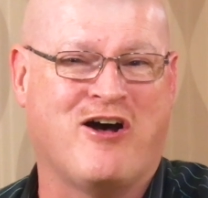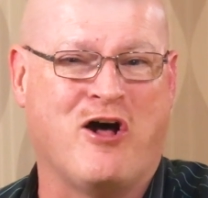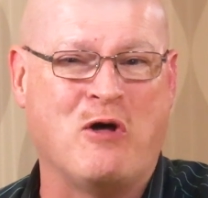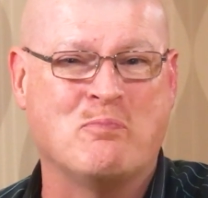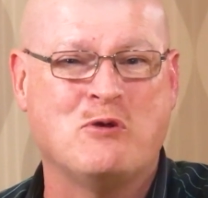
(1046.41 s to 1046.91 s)

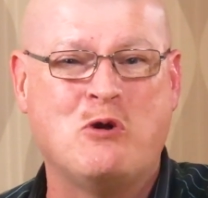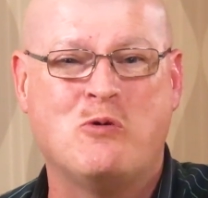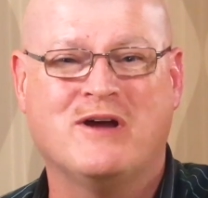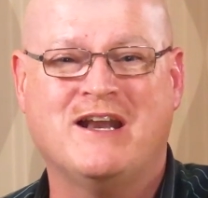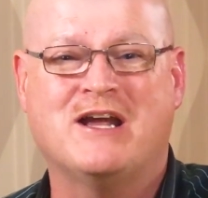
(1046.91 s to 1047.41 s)
call,
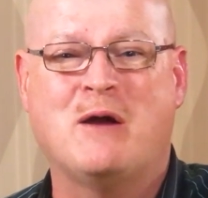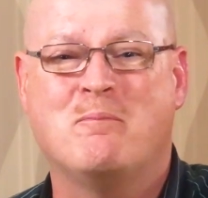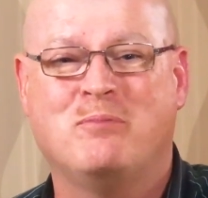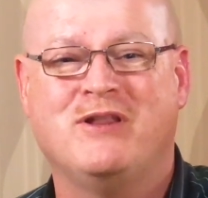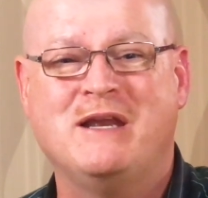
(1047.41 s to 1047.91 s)
we'll get a
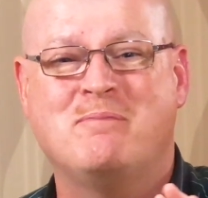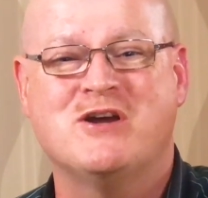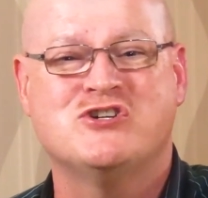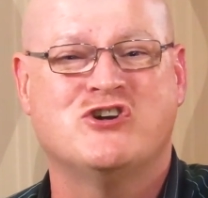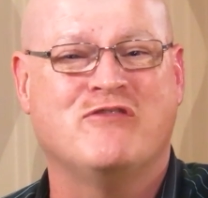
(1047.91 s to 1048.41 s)
complete
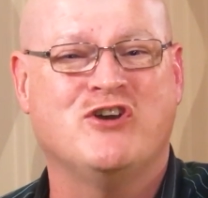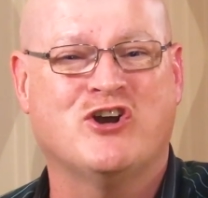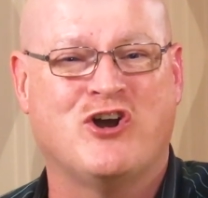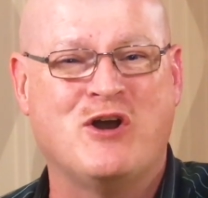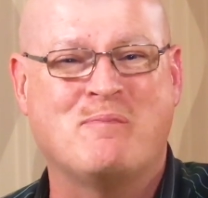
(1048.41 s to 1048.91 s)
picture of your
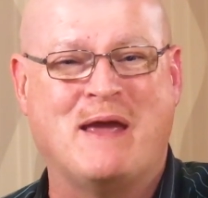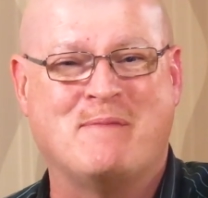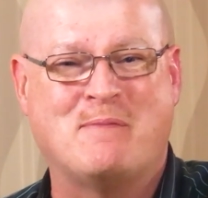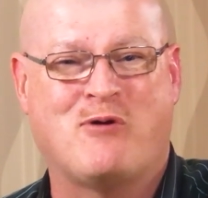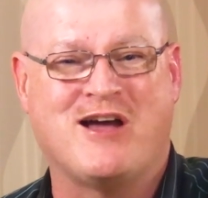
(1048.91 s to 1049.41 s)
current
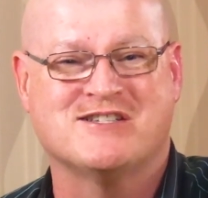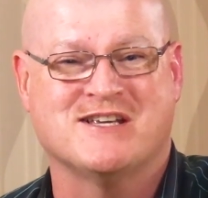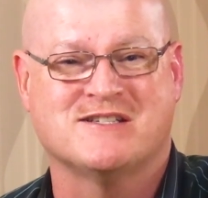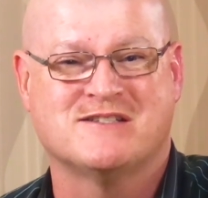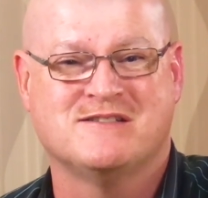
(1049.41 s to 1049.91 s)
payment
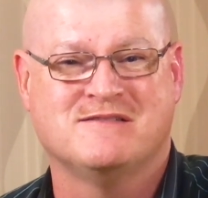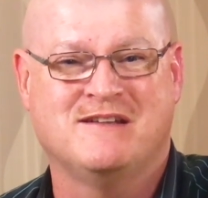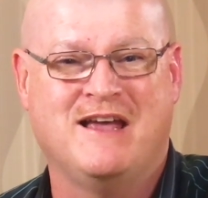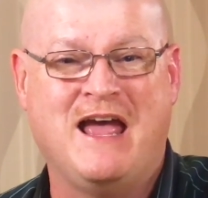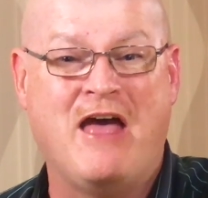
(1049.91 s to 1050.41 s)
process.
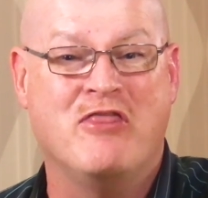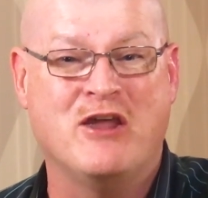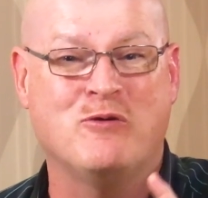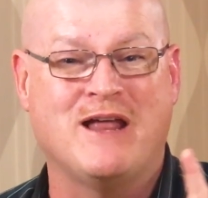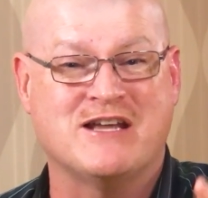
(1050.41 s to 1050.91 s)

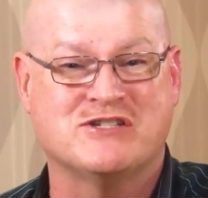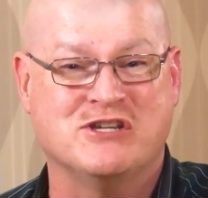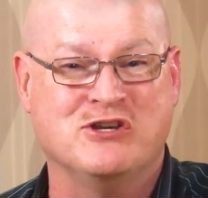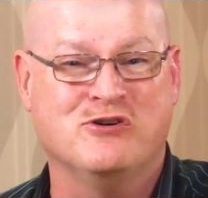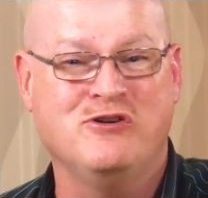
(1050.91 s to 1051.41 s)
Then we'll ask
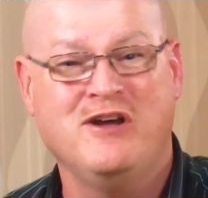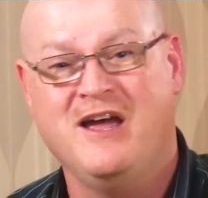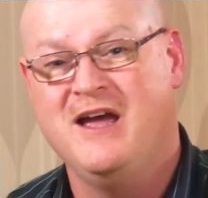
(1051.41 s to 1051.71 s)
you